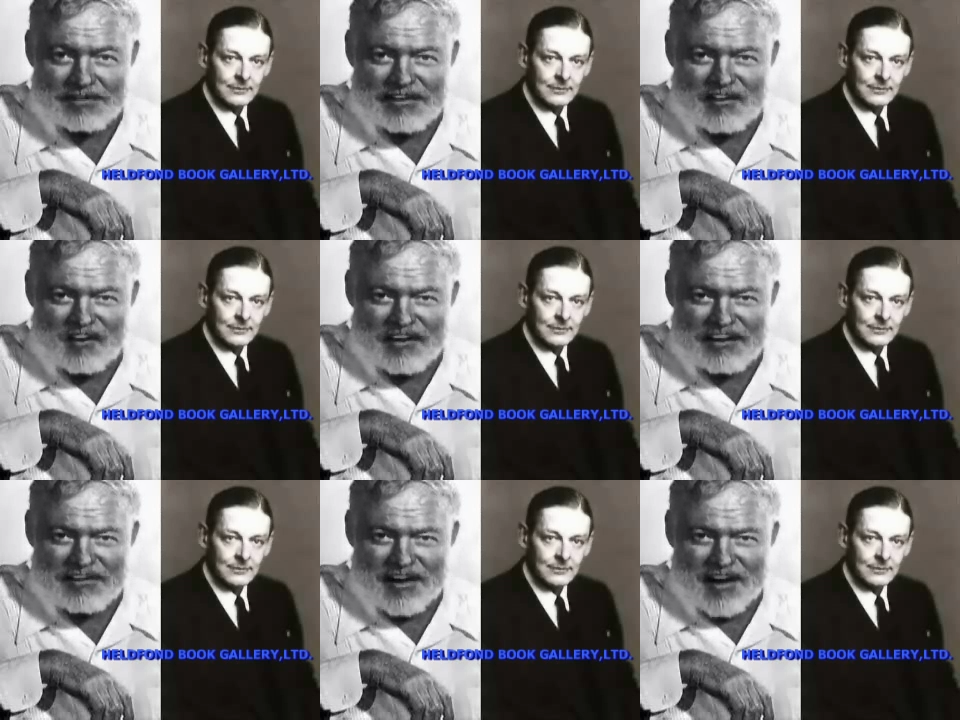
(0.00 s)
Speaker 1: with a
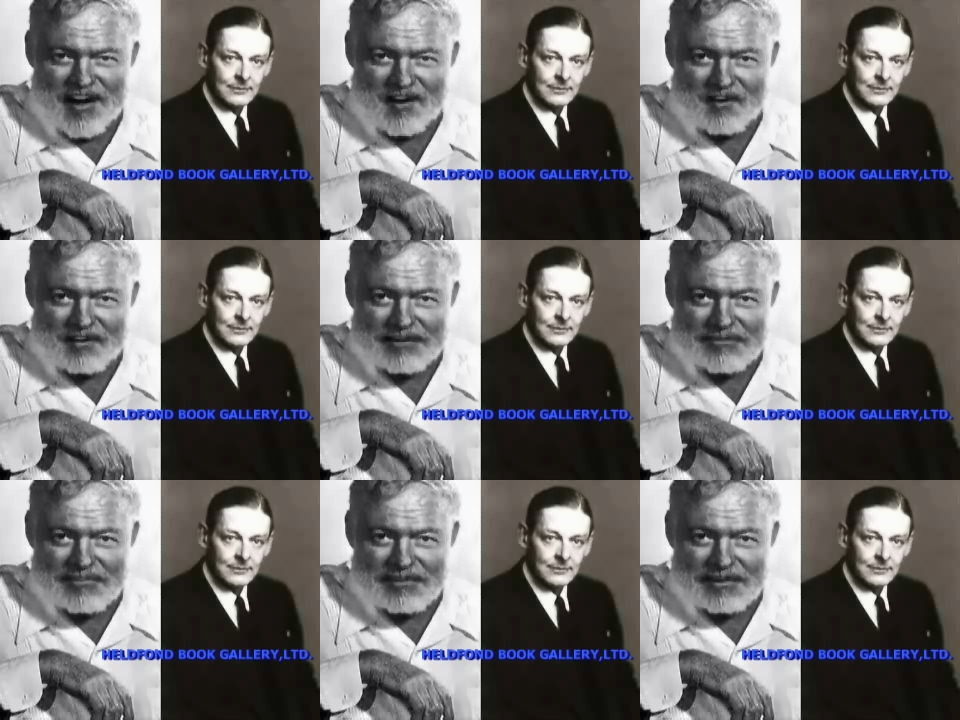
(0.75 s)
whimper and all
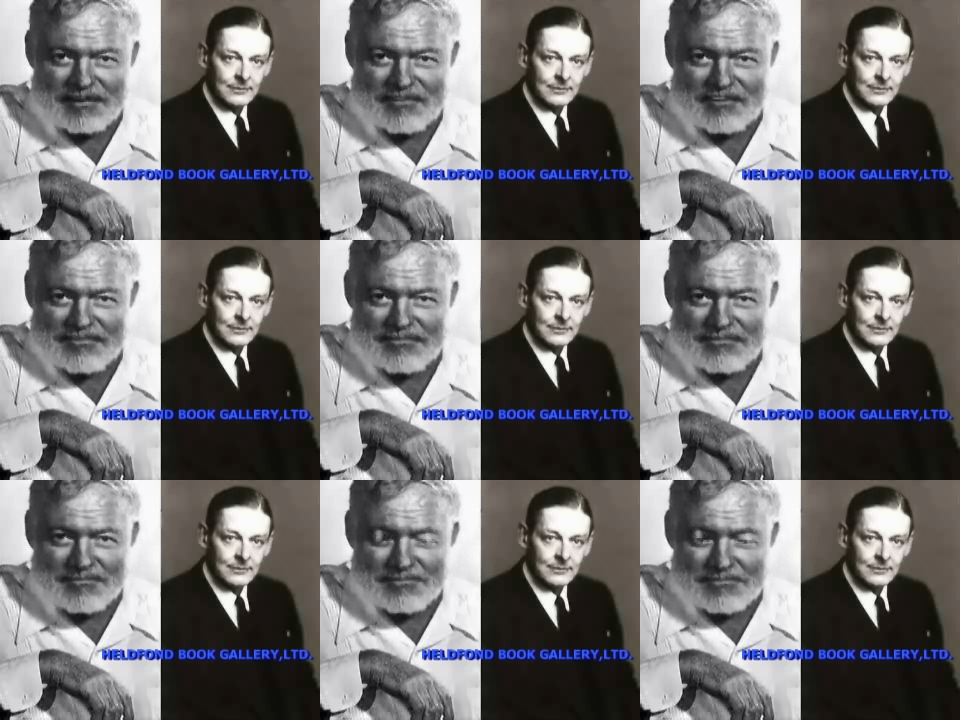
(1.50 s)
that bunk.
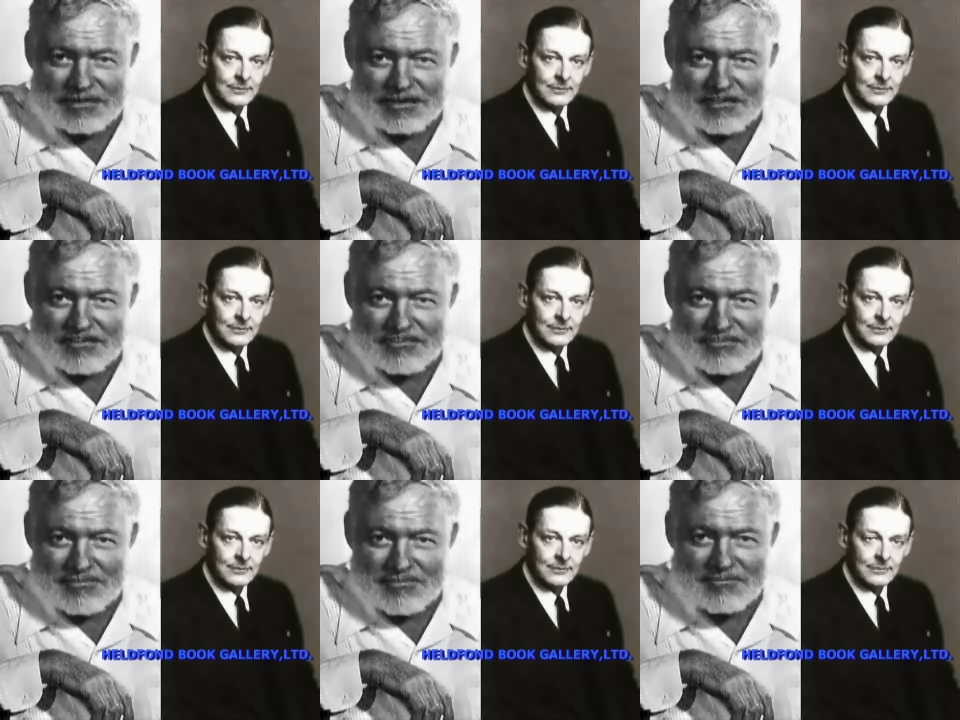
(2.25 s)

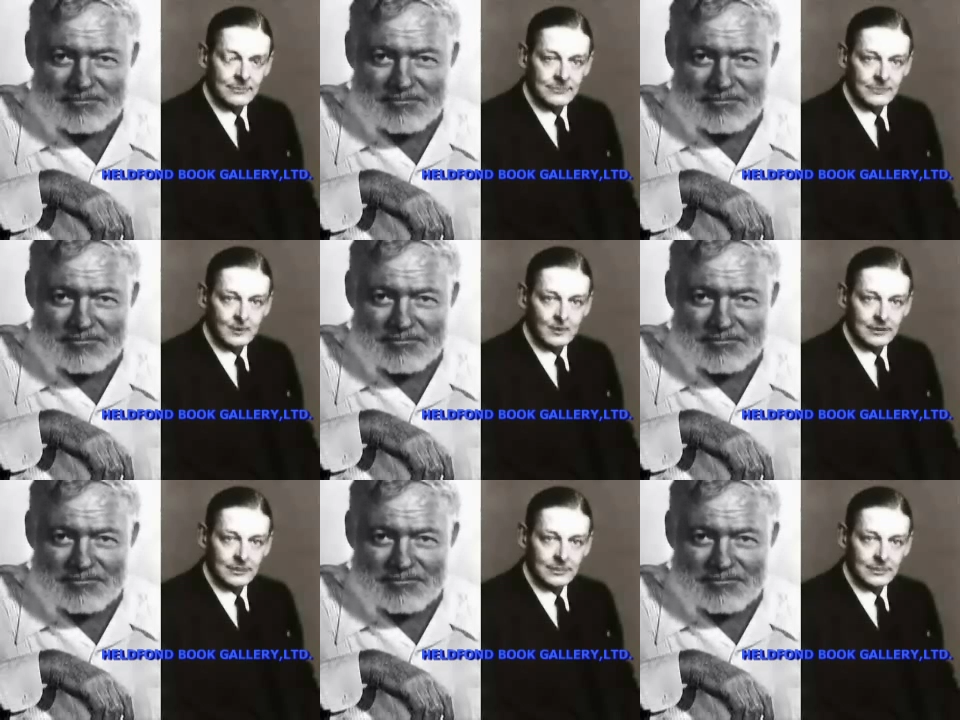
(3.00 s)
Hack.
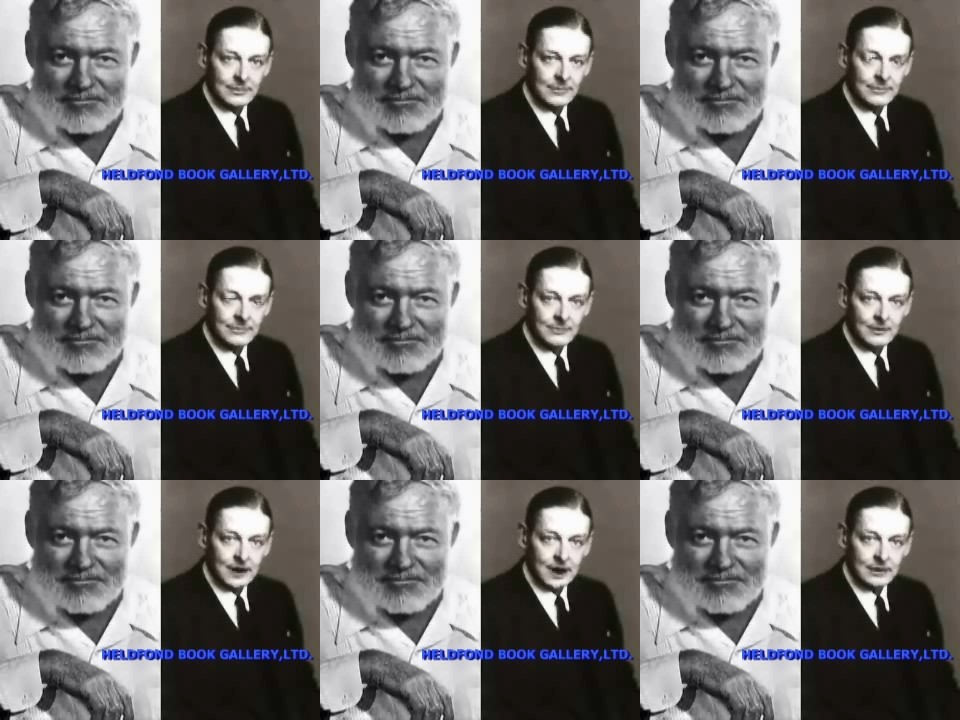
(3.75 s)
Speaker 2: Brute,
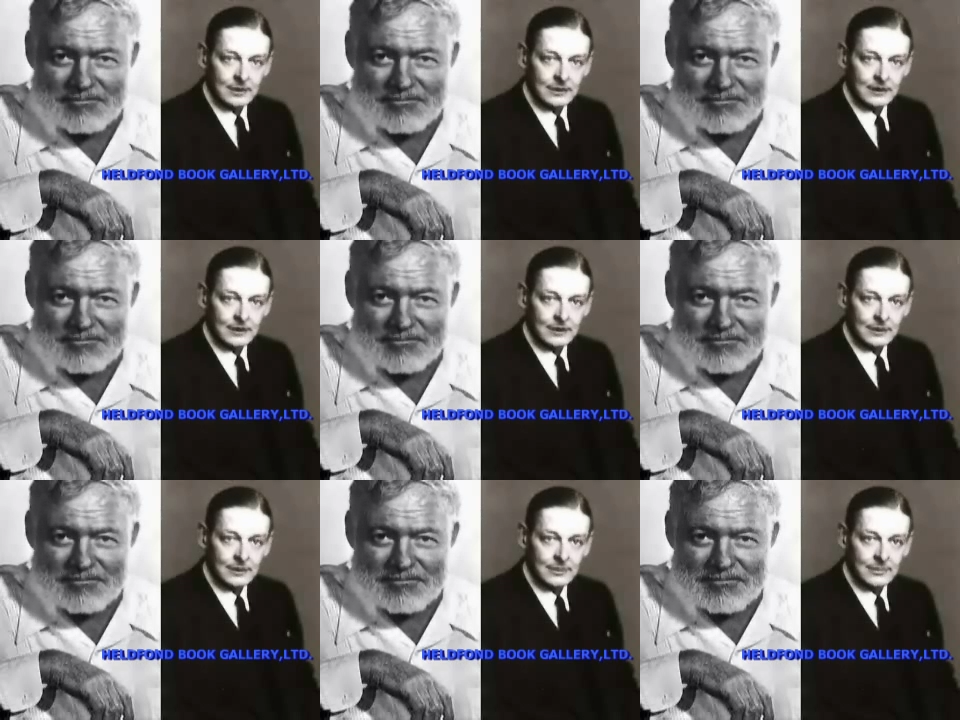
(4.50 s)
why don't you
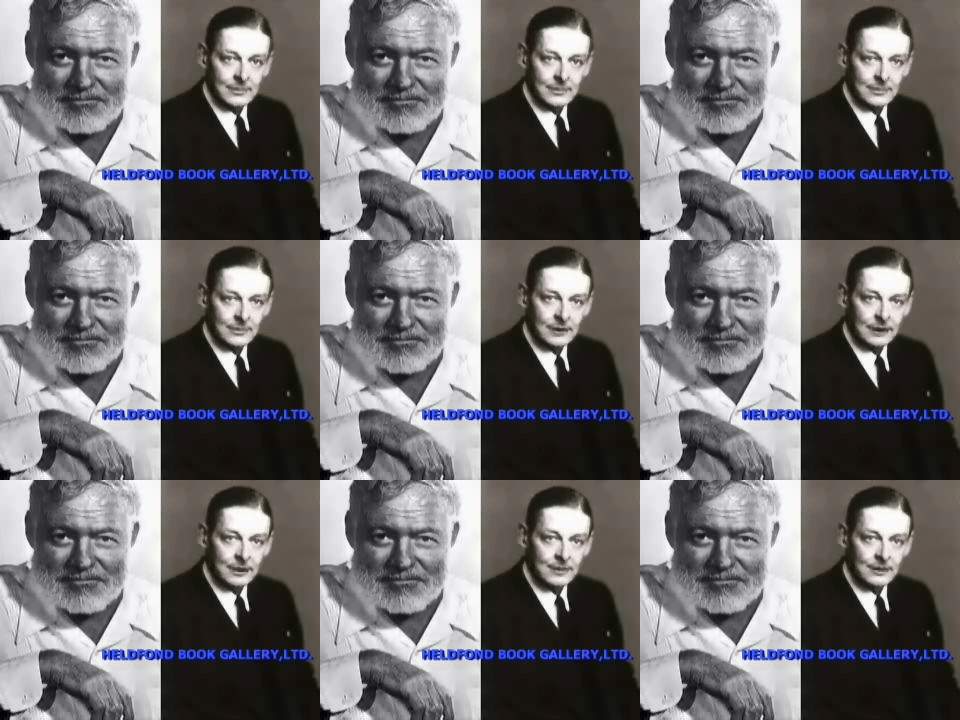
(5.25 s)
go
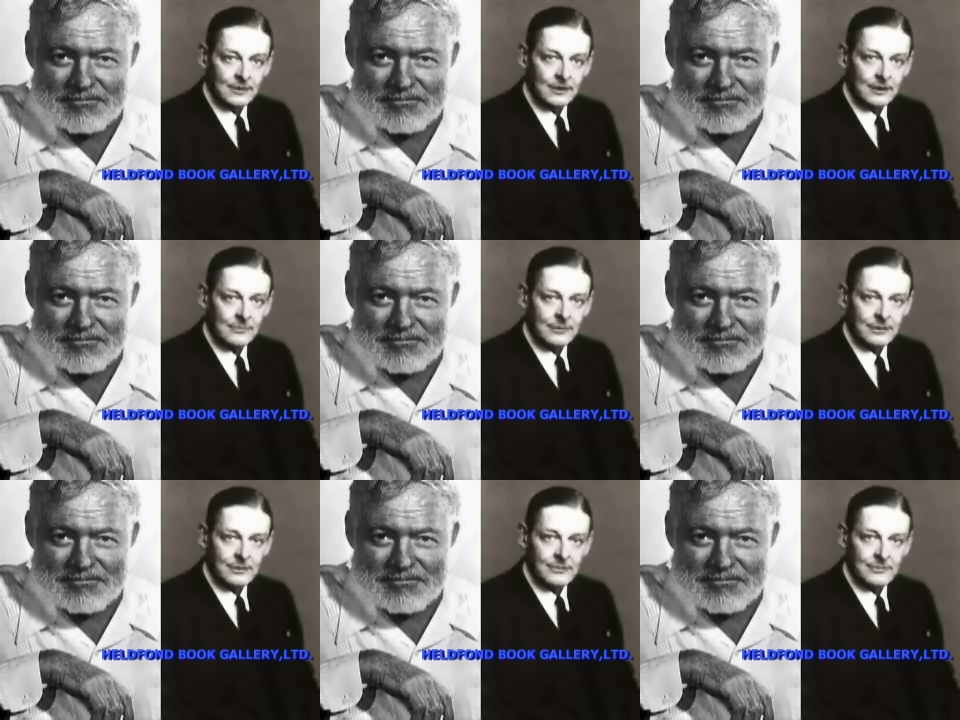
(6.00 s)
hunt
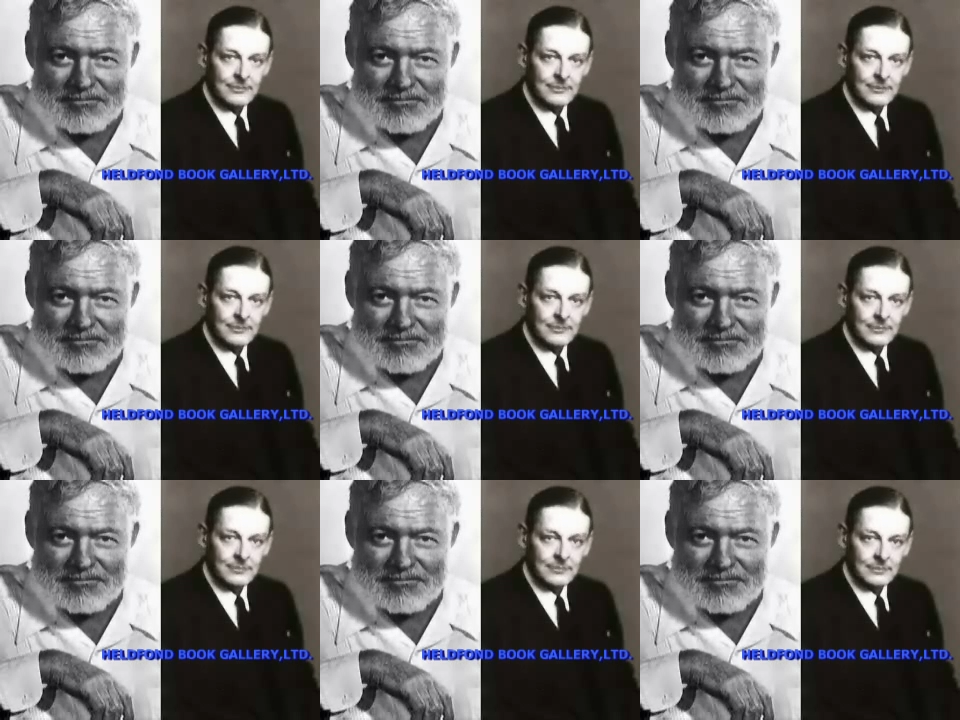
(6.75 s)
something?
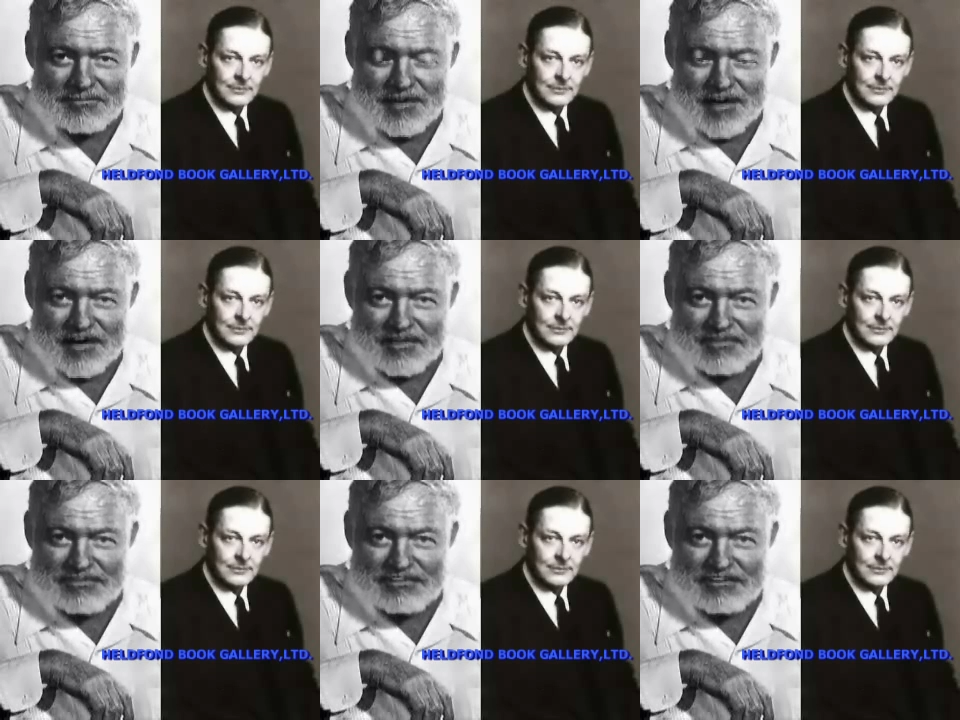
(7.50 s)
Speaker 1: Why
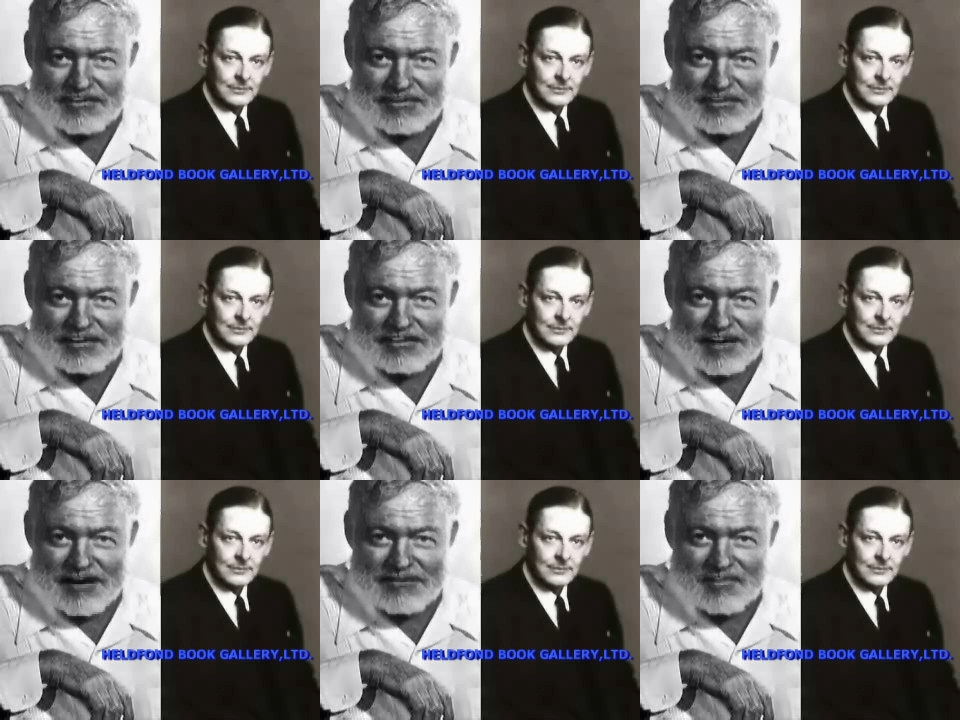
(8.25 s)
don't you go
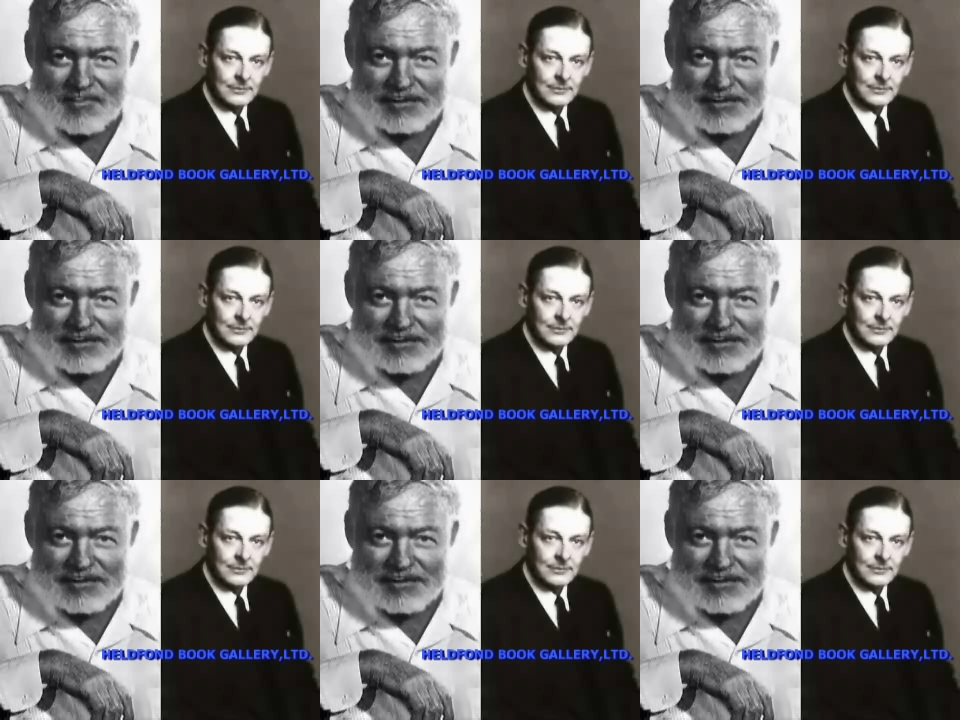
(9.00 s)
find a